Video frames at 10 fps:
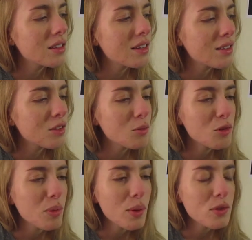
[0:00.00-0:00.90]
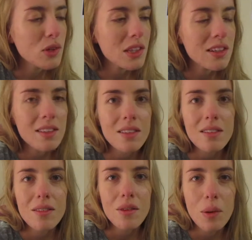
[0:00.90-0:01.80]
there's so much poetry that doesn't
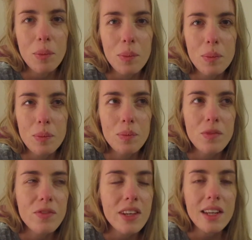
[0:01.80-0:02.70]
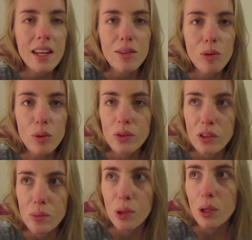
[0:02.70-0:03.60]
fit any rules.
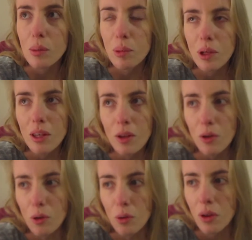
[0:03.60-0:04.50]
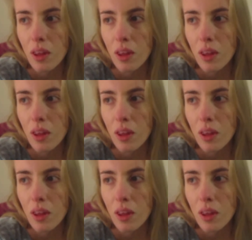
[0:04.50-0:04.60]
It's purely putting your